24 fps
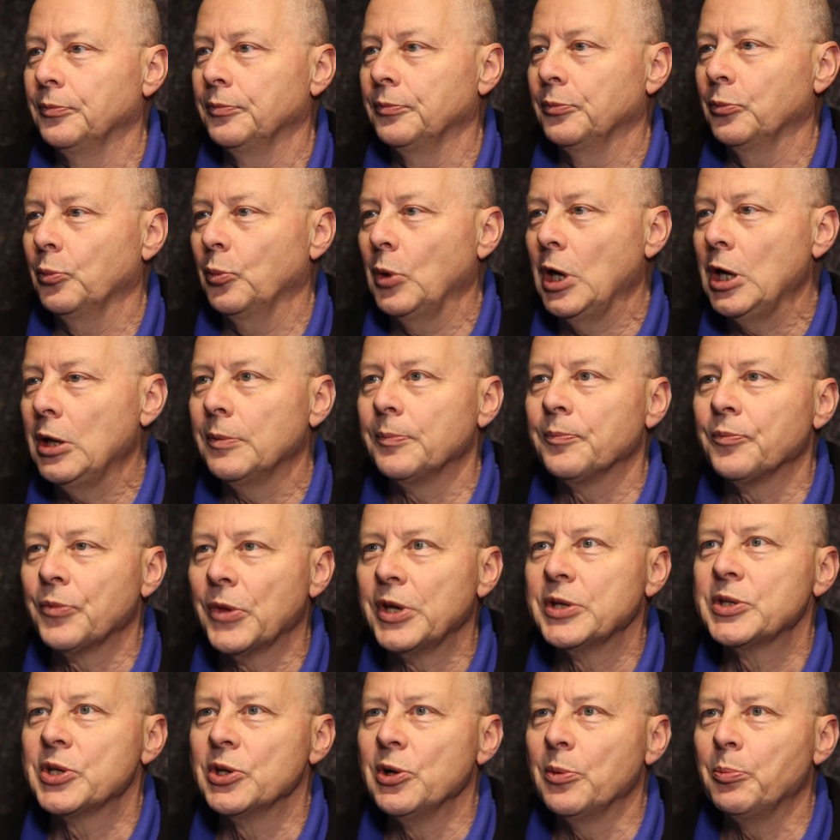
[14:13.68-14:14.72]
Well,
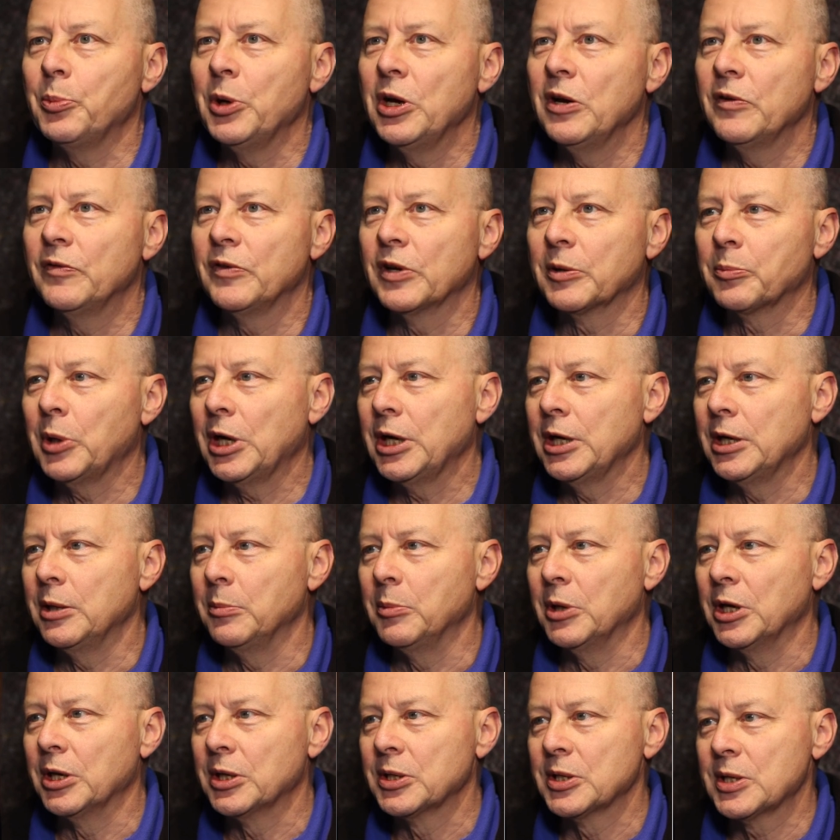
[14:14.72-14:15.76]
it's not perfect by any
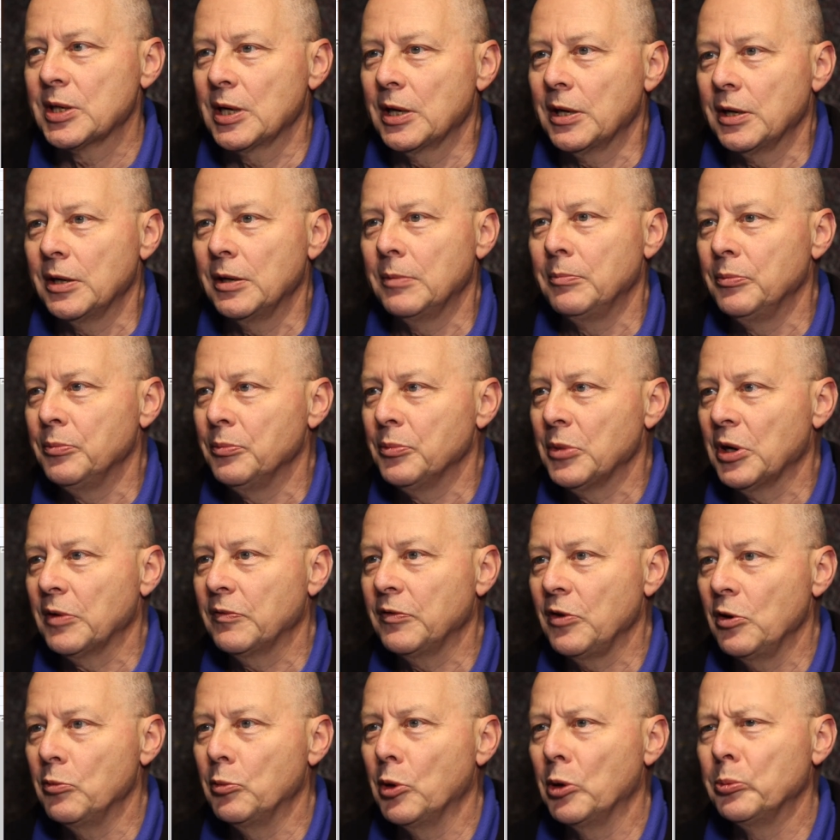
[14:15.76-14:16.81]
means. A
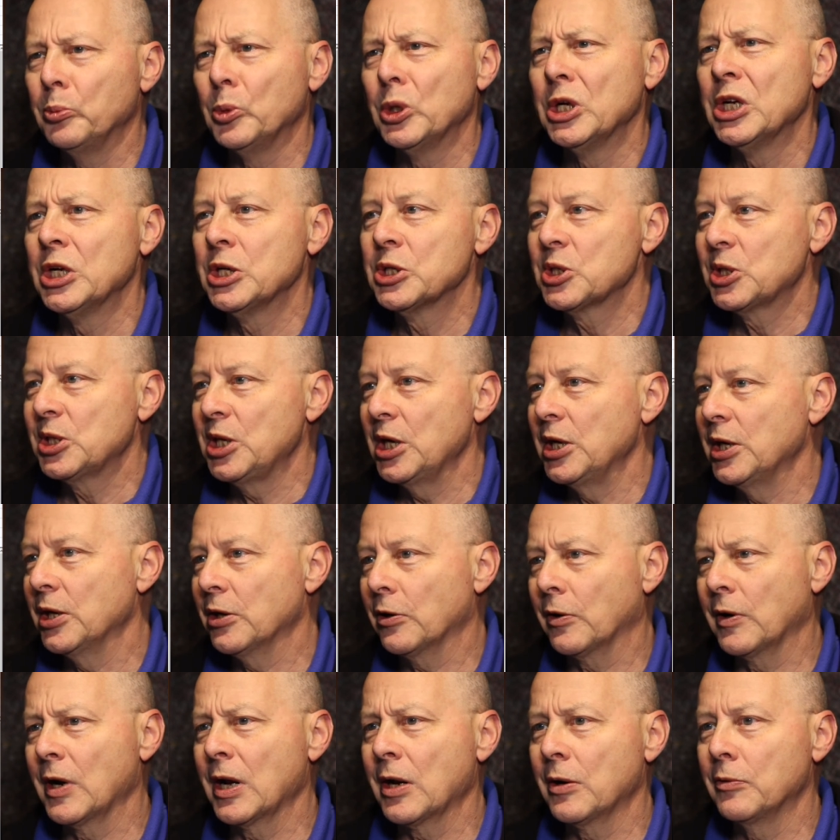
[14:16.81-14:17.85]
few more minutes
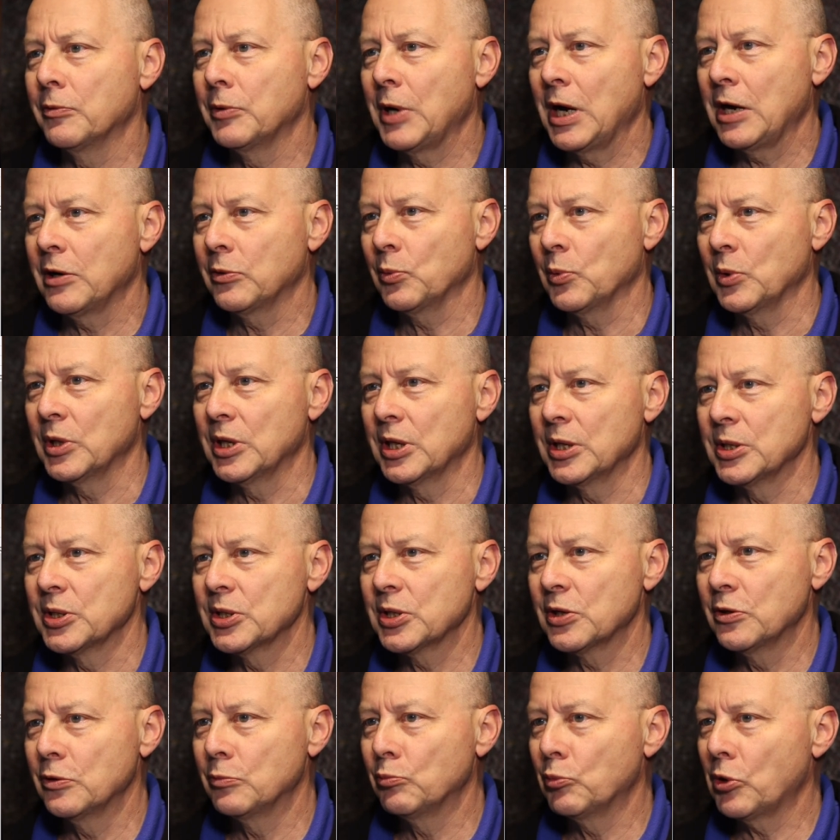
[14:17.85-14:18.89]
tinkering around with this
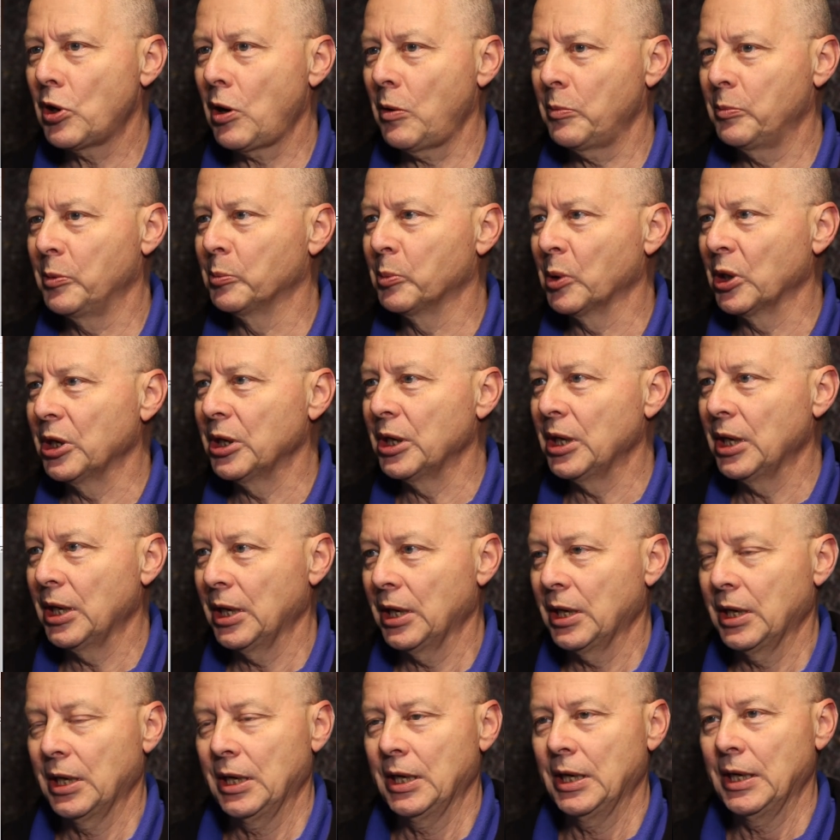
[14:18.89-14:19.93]
could probably
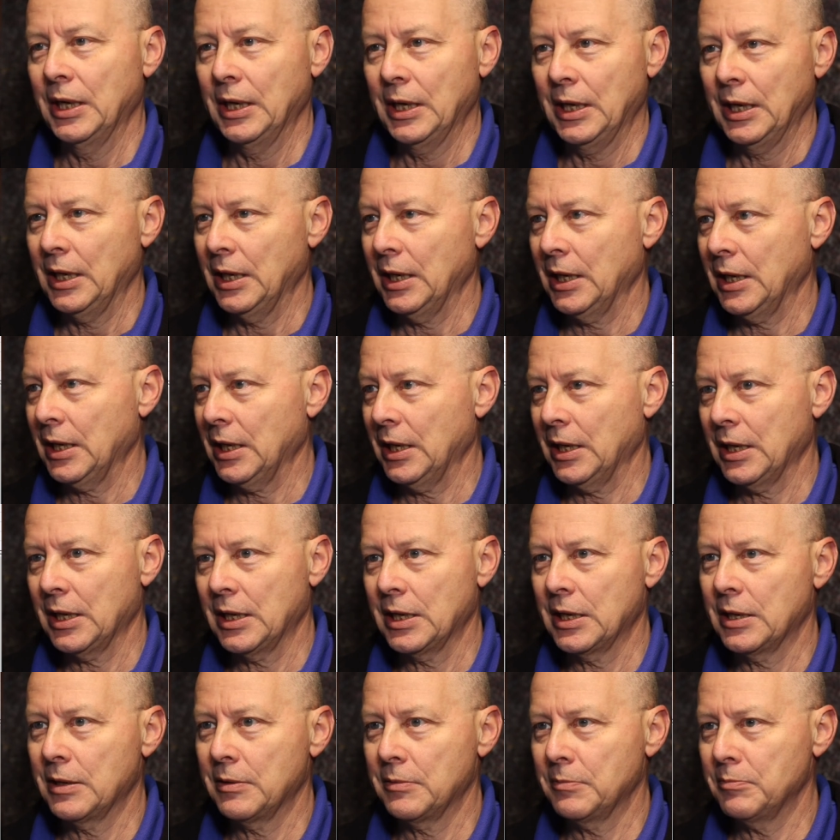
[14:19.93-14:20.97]

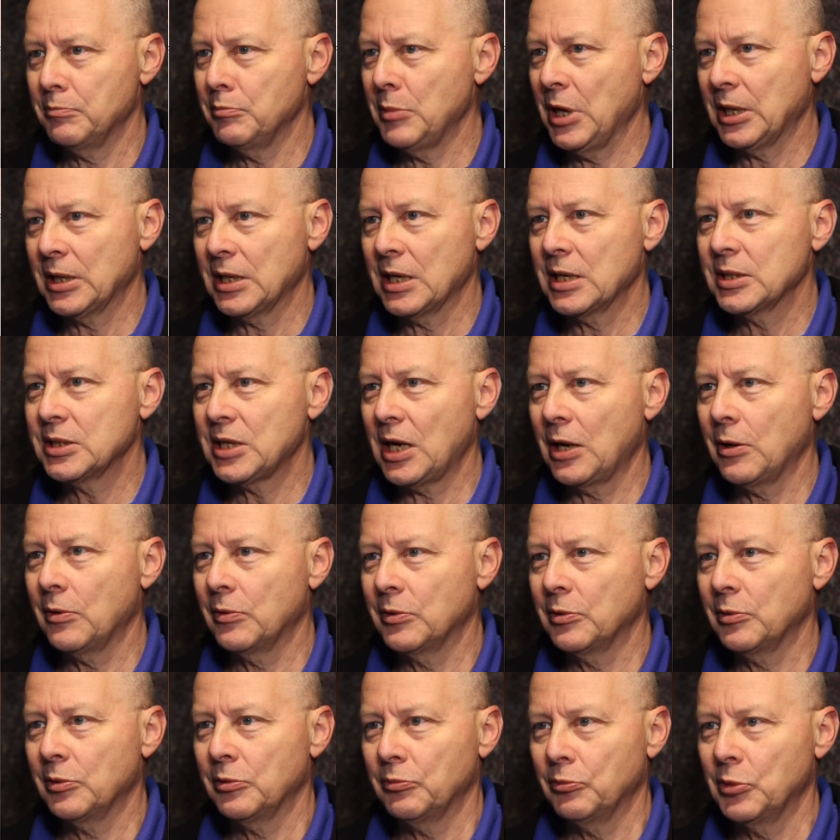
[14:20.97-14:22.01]
make that sound
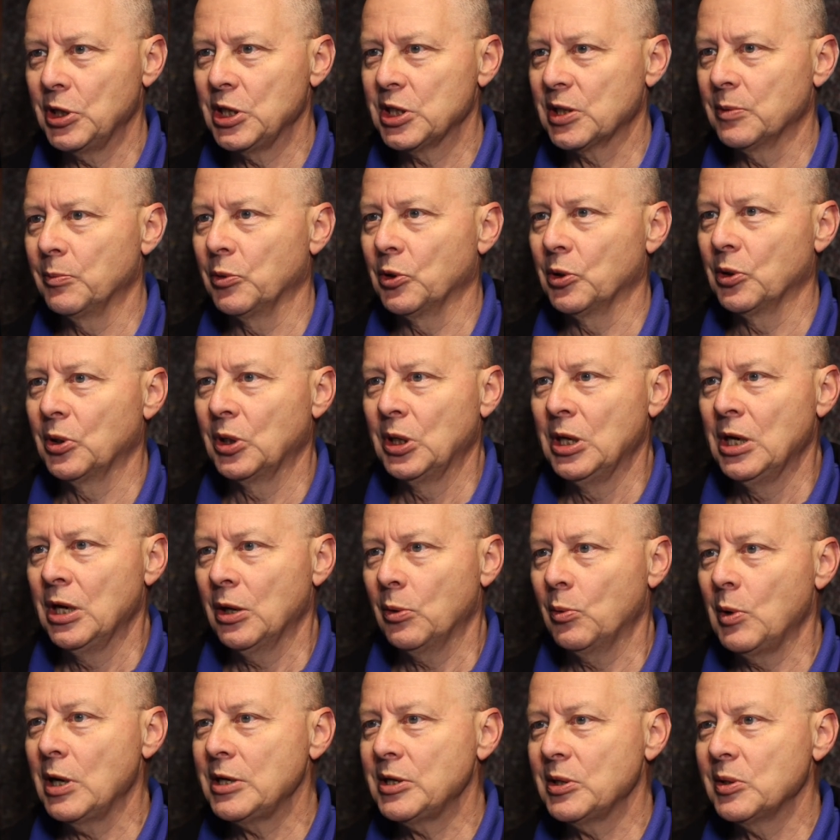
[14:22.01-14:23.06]
reasonable.
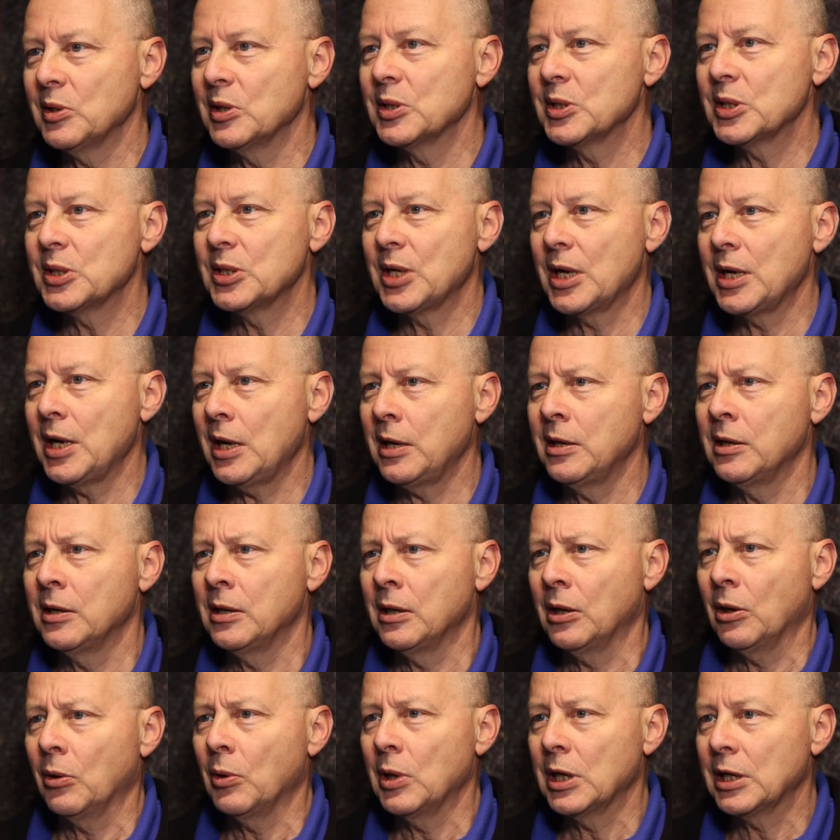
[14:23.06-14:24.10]
Whether this is any
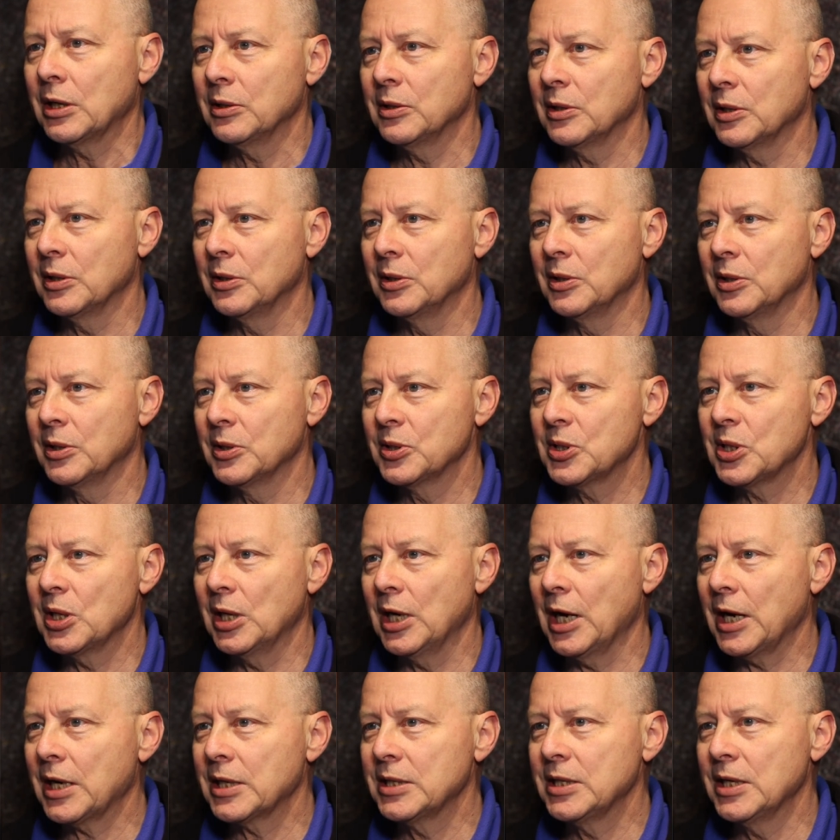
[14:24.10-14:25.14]
quicker than
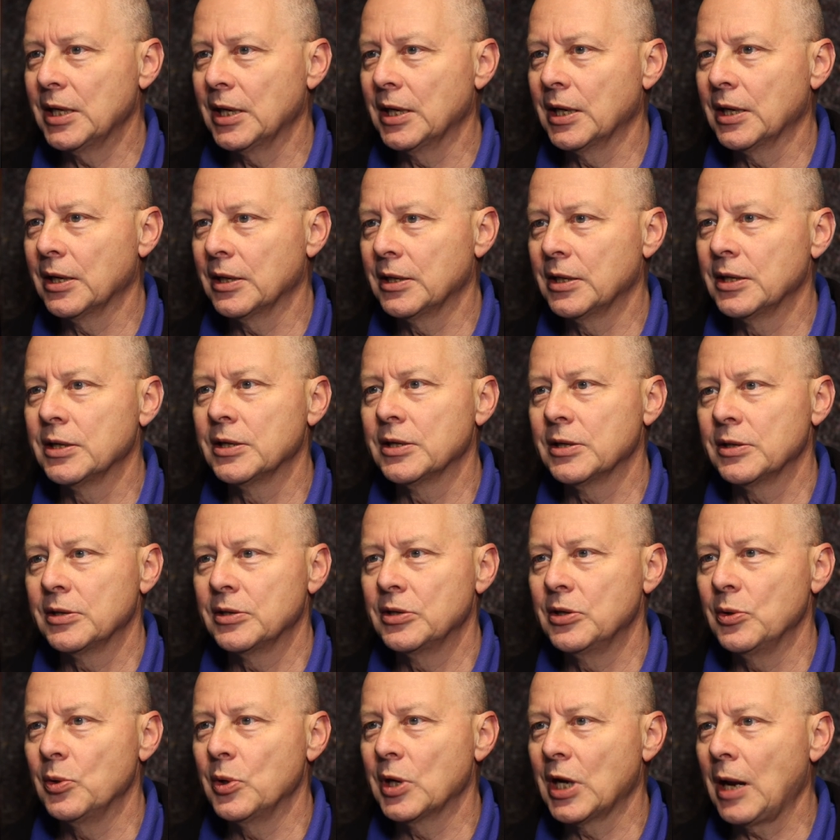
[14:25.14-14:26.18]
selecting and
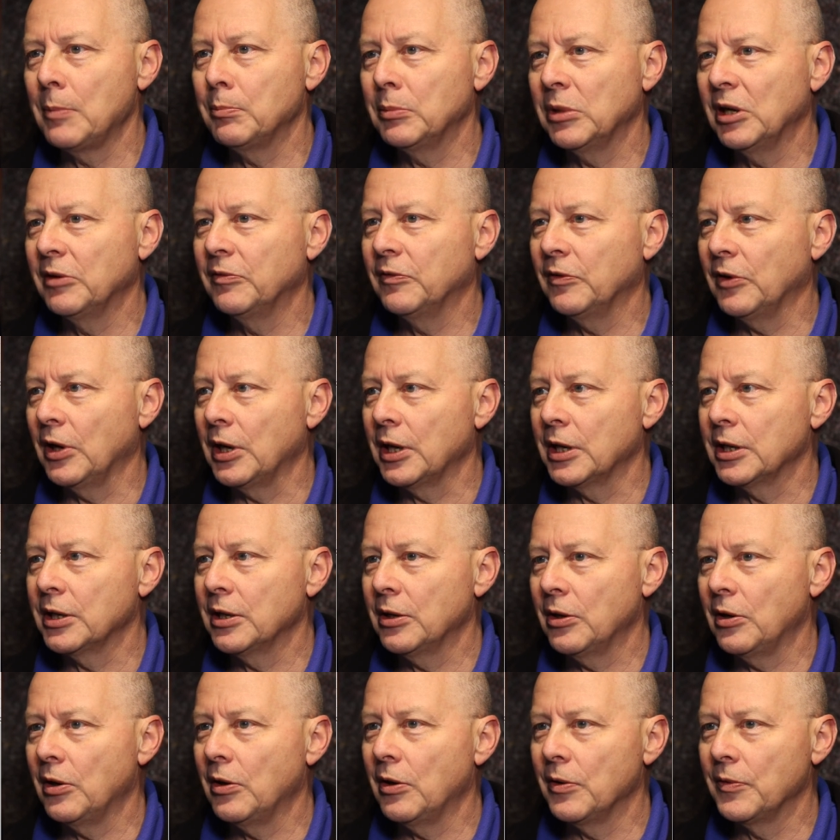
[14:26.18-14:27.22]
doing amplify
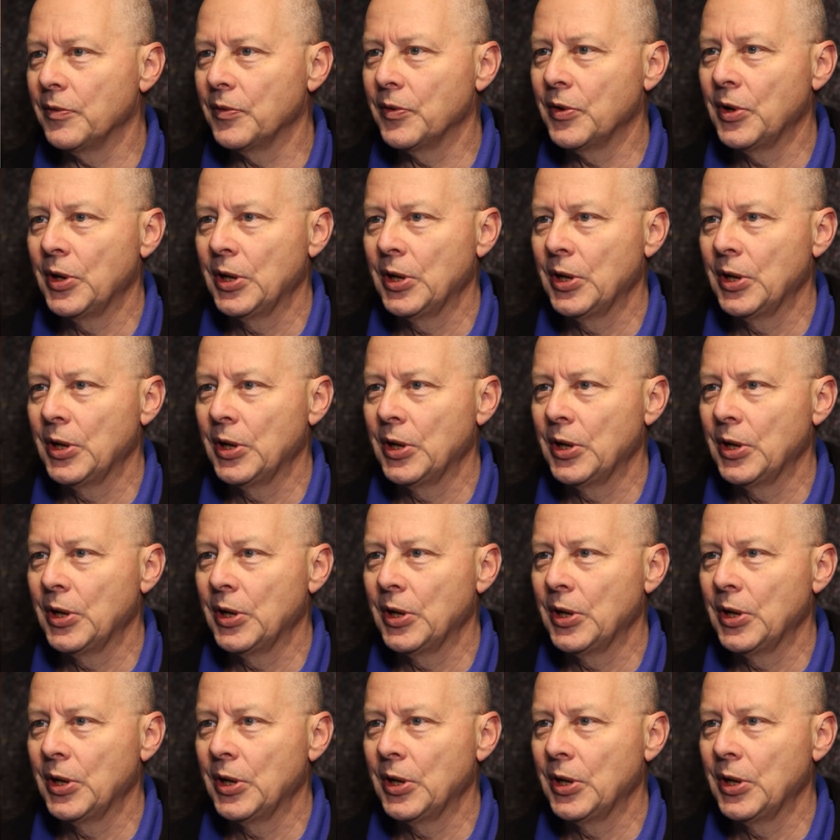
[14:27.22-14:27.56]
on